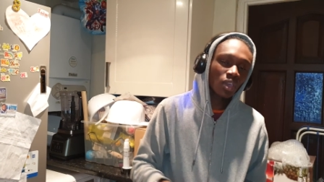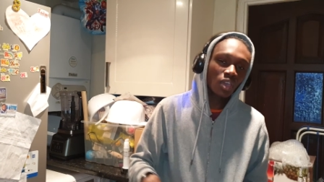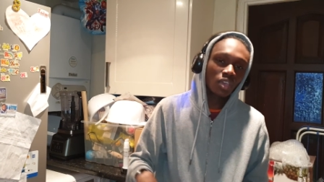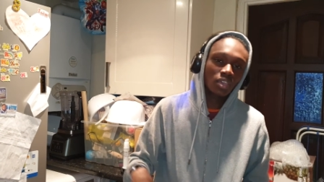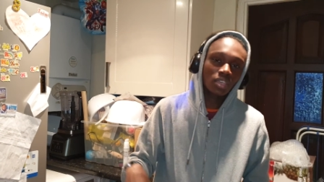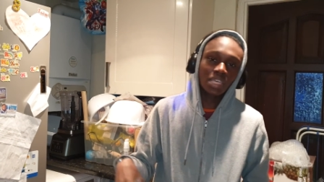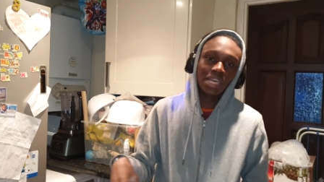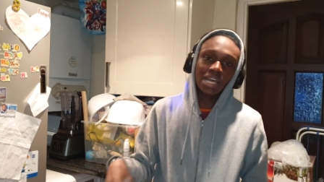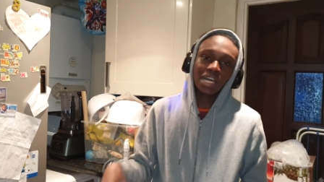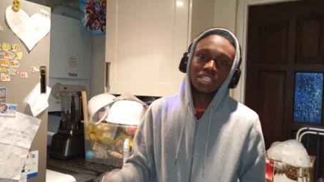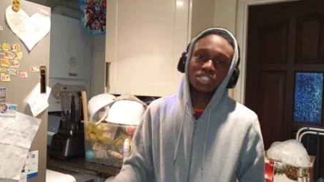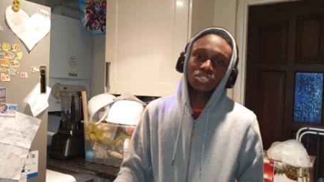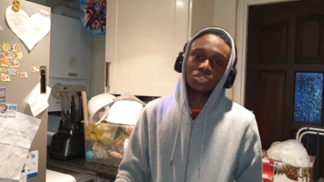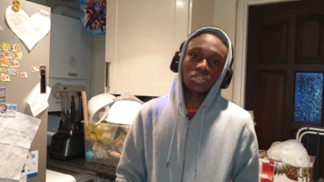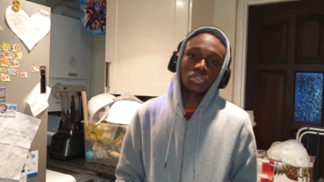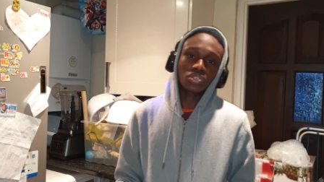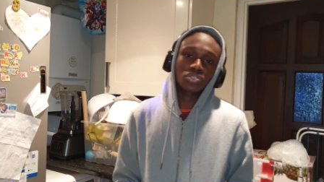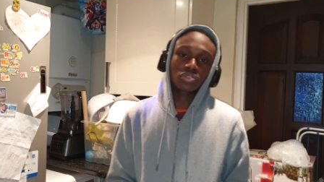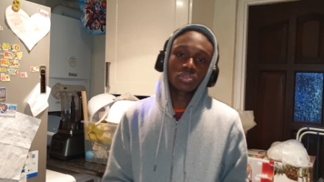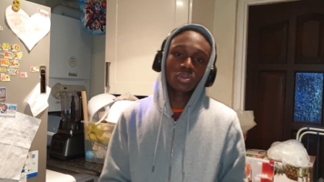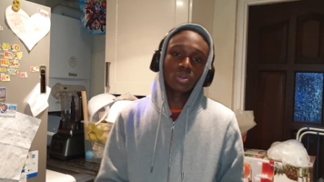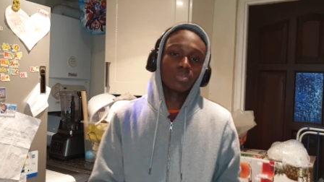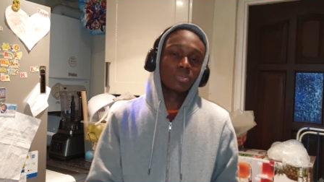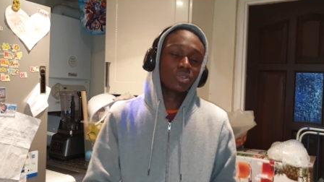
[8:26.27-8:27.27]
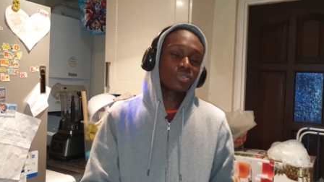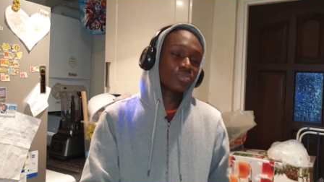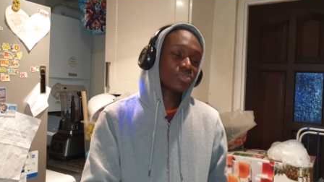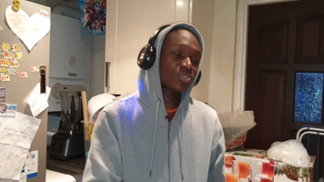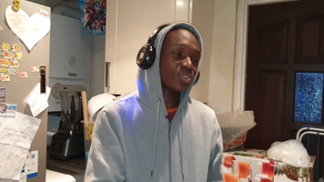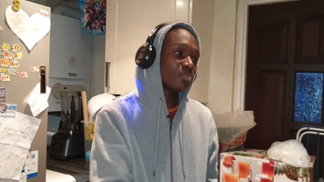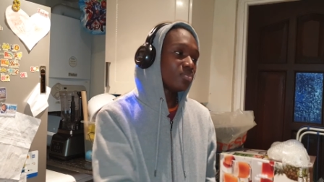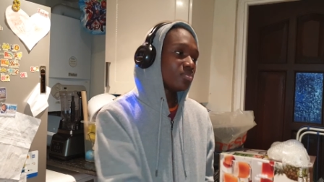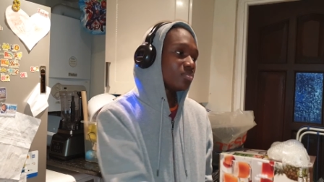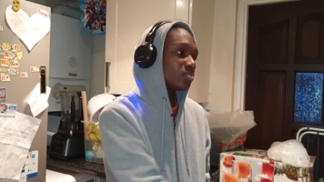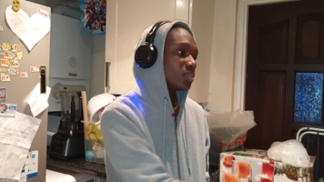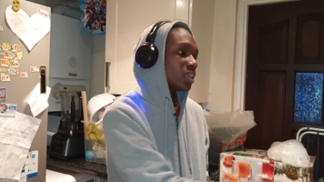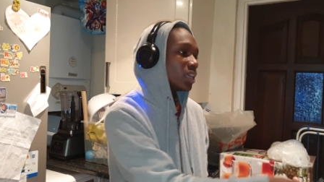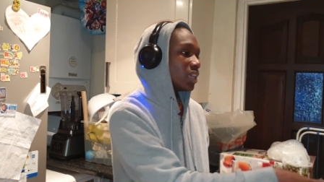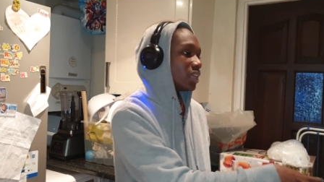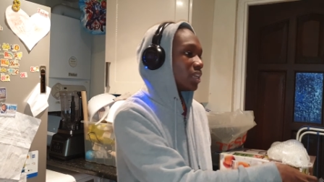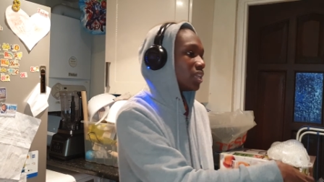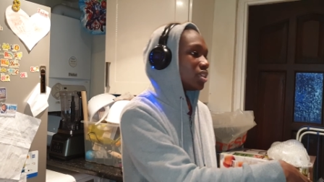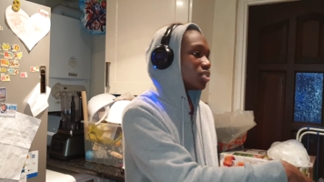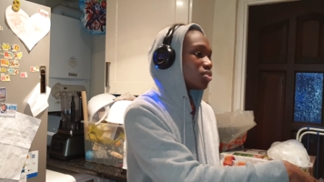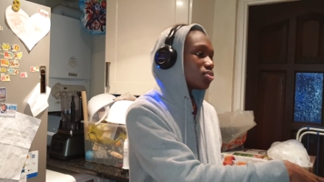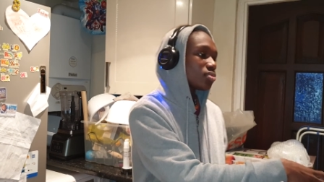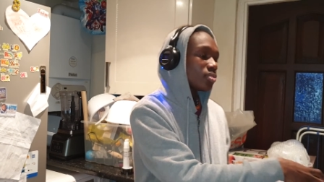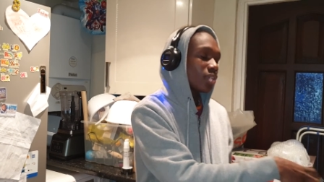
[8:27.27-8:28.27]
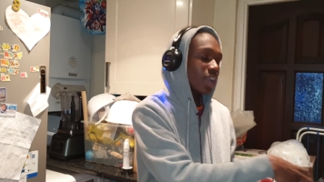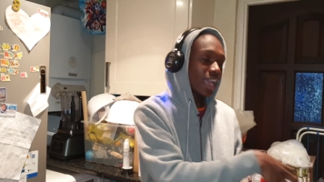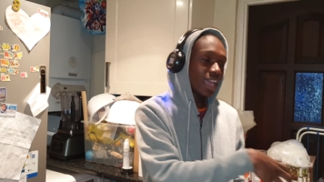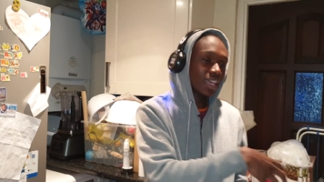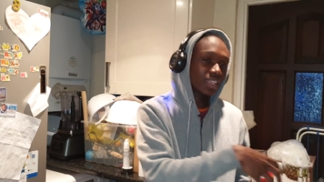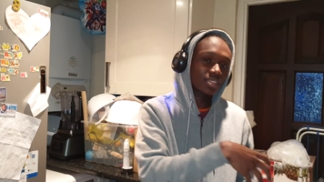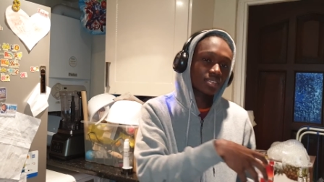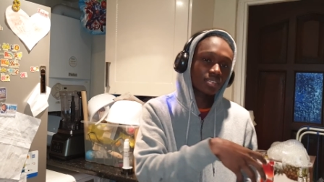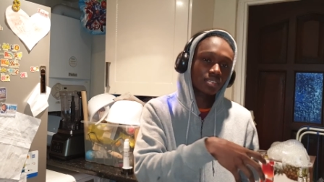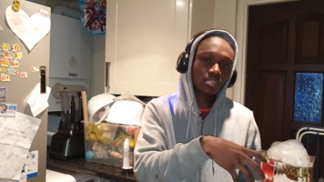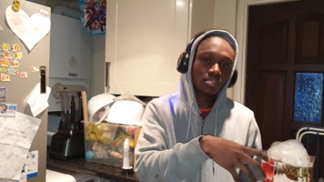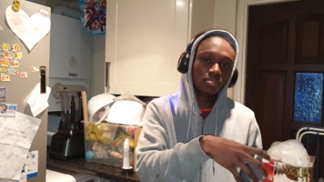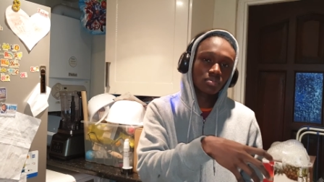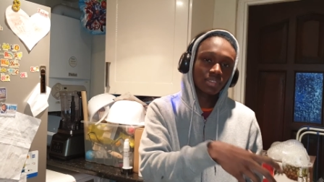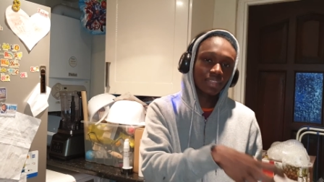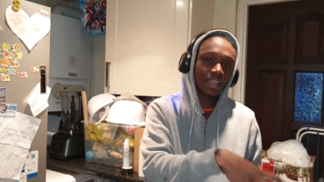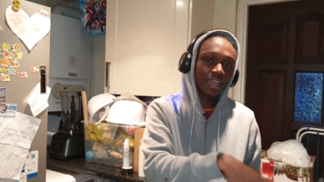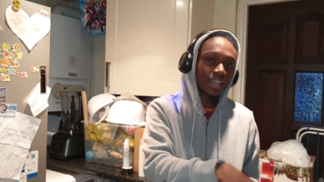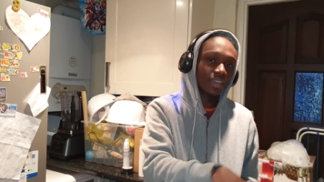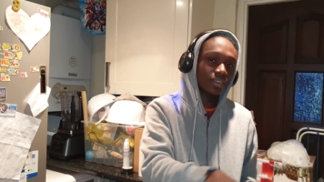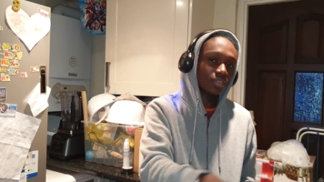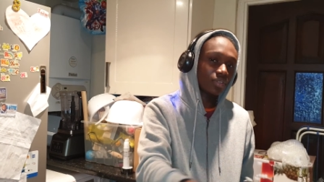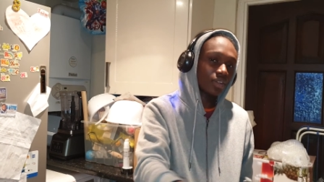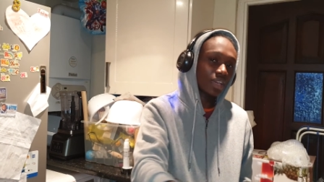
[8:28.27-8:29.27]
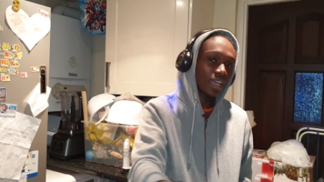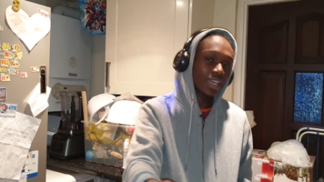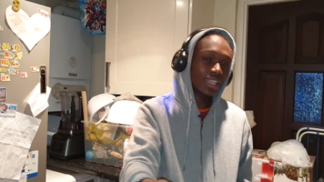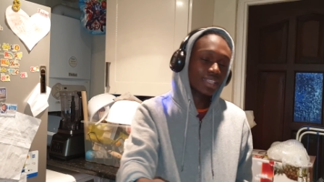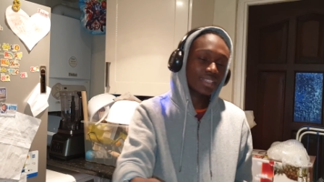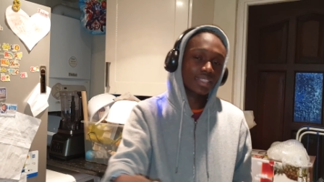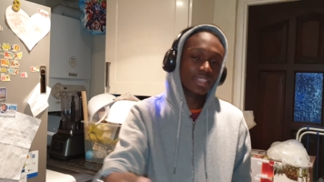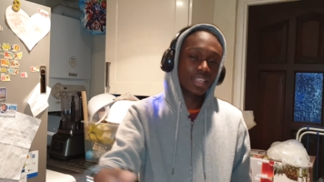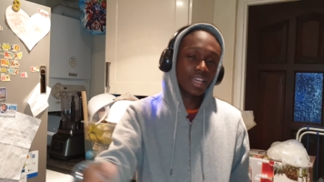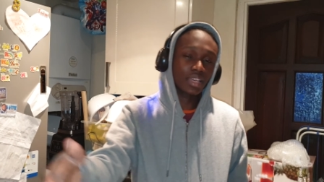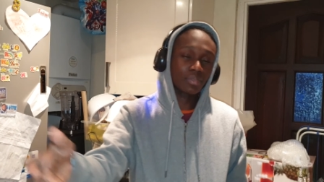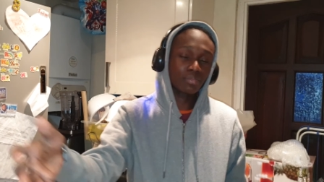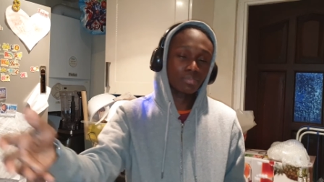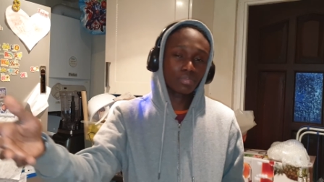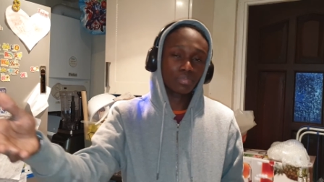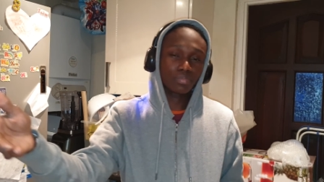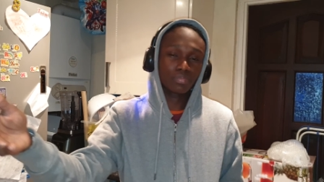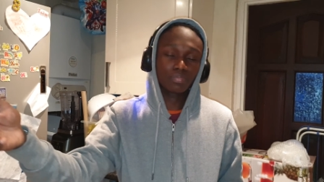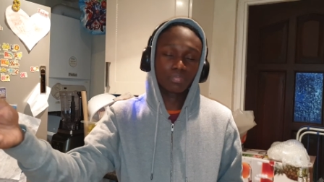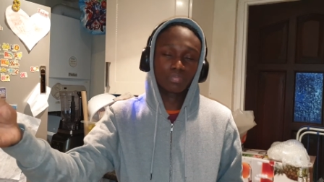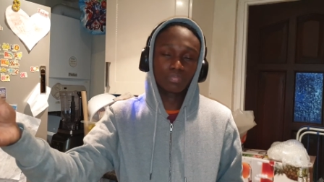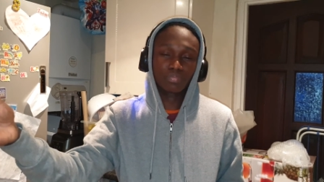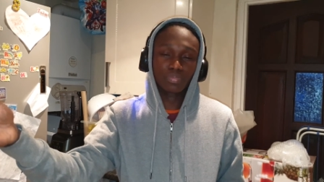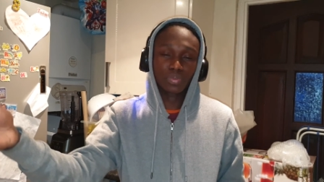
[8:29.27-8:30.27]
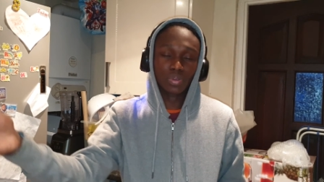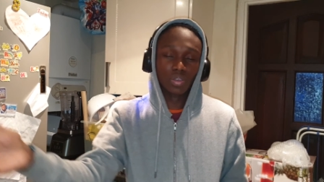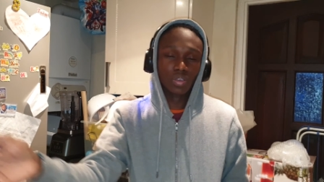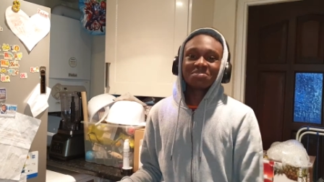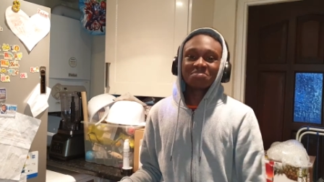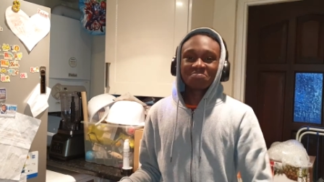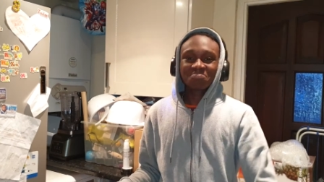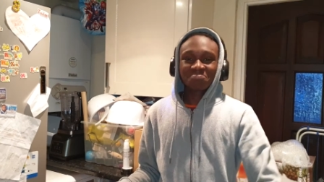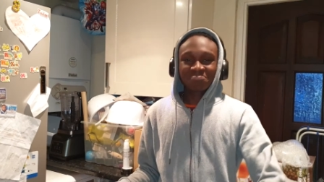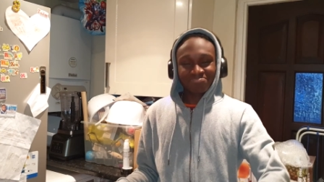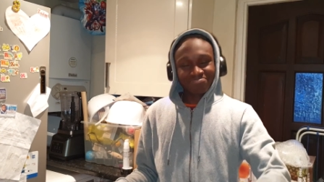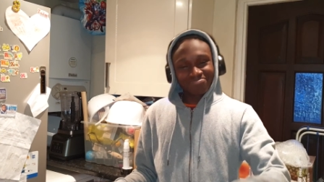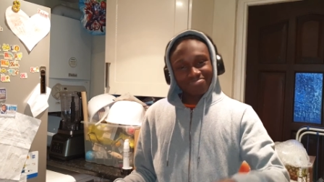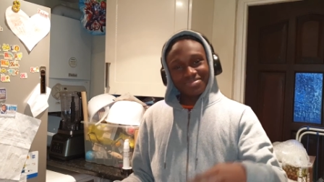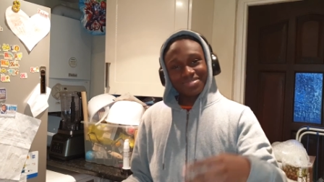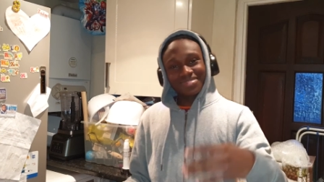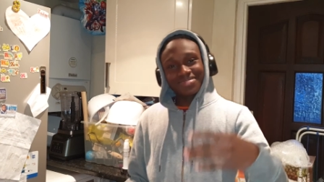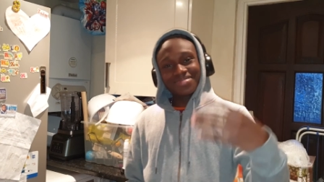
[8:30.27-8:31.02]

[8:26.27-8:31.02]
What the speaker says: you are just coming from a little S9 or S9 Plus,